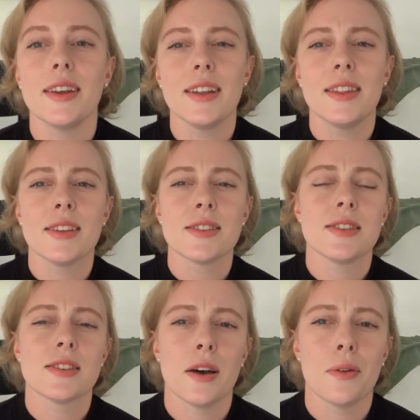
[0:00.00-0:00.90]
it doesn't
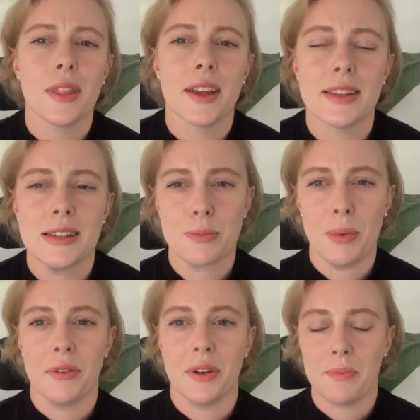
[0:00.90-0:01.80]
sound that
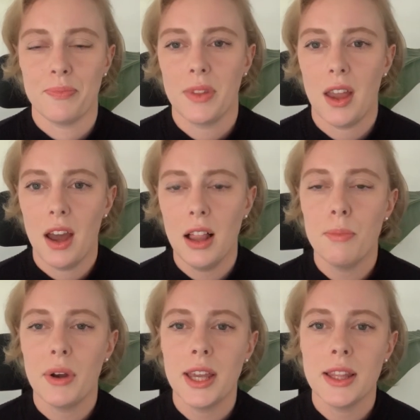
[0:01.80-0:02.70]
inspiring. I'll
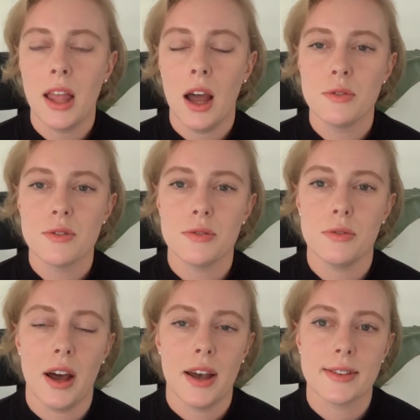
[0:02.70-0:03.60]
break it down to
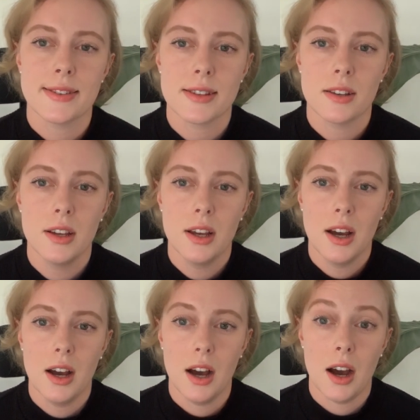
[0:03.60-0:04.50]
us
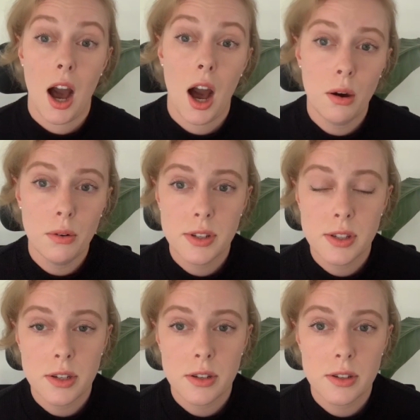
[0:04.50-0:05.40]
how
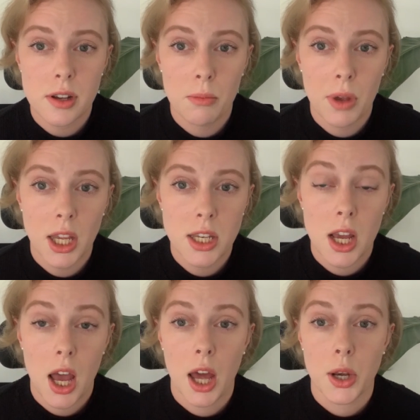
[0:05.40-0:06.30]
decisions are made
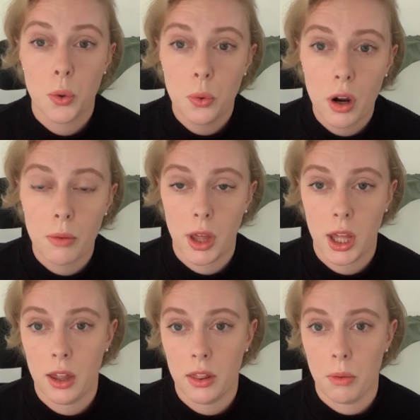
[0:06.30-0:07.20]
and who are
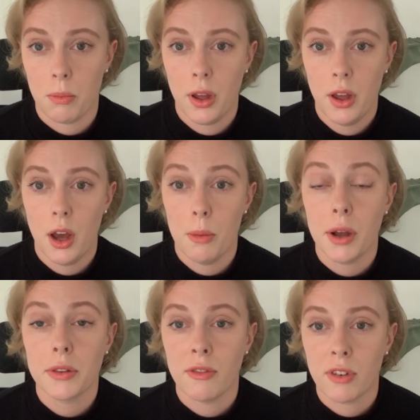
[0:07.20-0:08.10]
making them
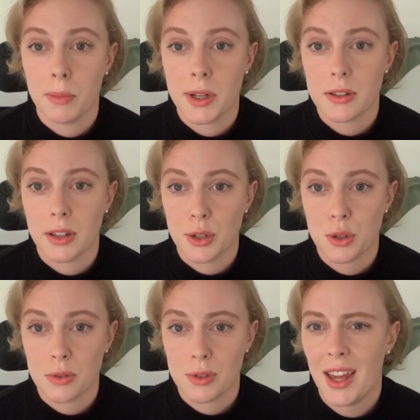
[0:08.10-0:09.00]
about environmental
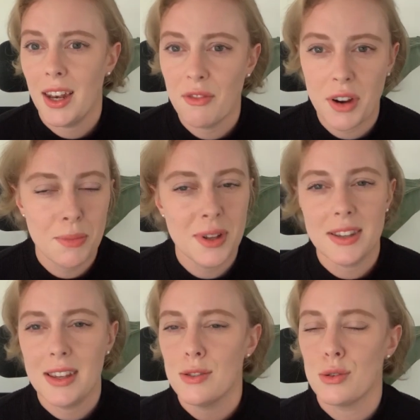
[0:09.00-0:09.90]
issues. And environment,
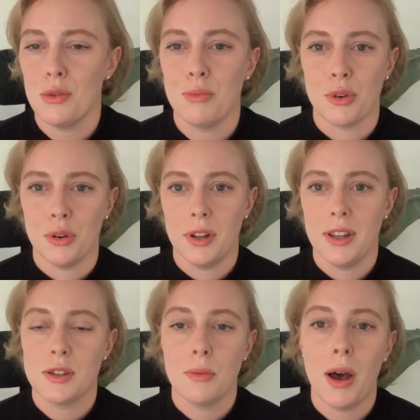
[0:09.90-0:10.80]
it's so broad.
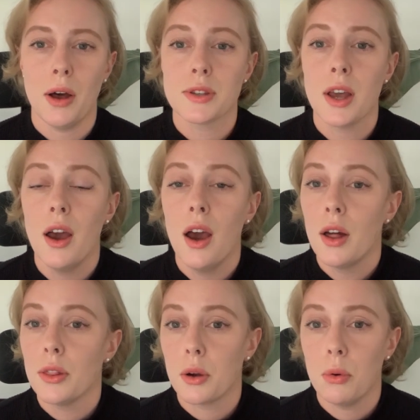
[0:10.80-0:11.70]
It's about
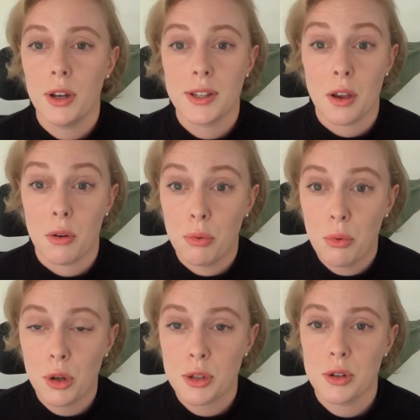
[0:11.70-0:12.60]
the quality of
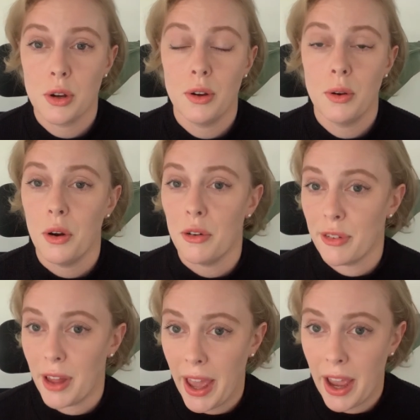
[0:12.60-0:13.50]
water, of
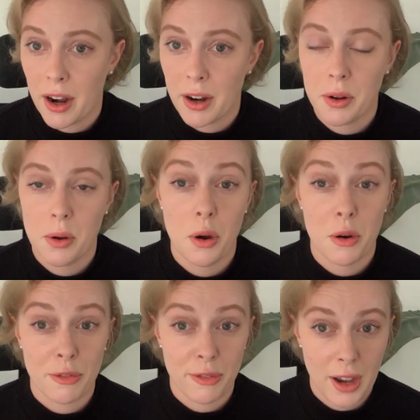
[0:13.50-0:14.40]
air,
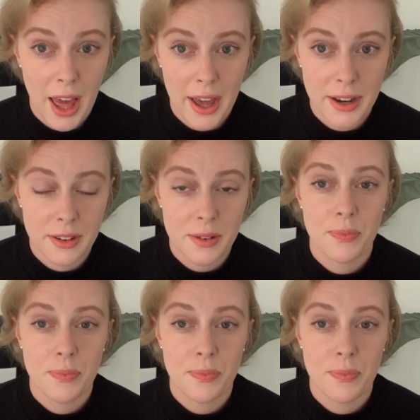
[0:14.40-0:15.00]
of land,